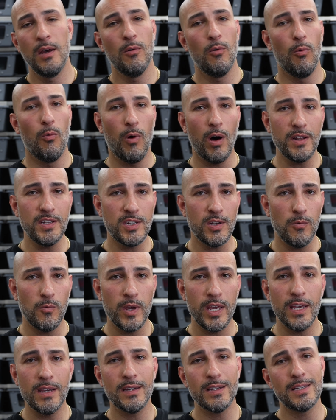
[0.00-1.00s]
once a
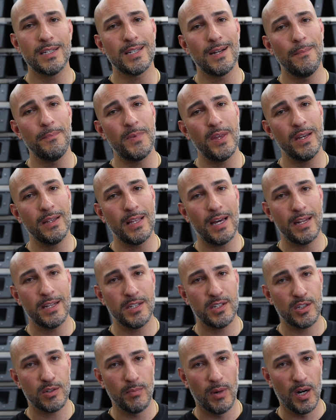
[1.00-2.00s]
week, something that
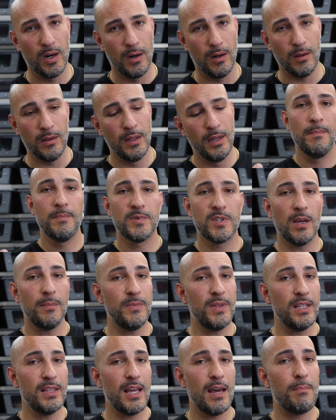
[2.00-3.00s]
is small,
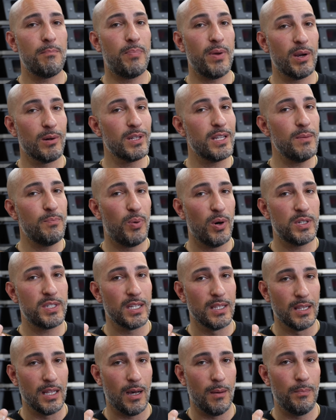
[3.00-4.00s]
something that barely puts
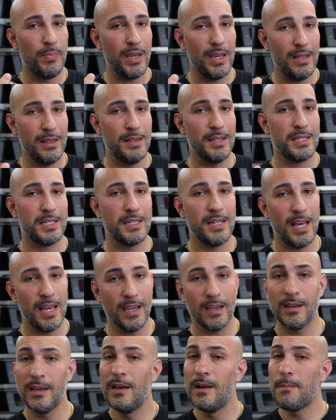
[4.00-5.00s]
a lump in the
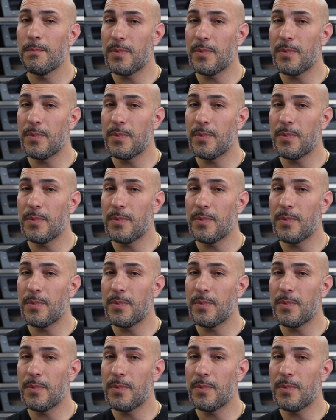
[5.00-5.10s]
snake.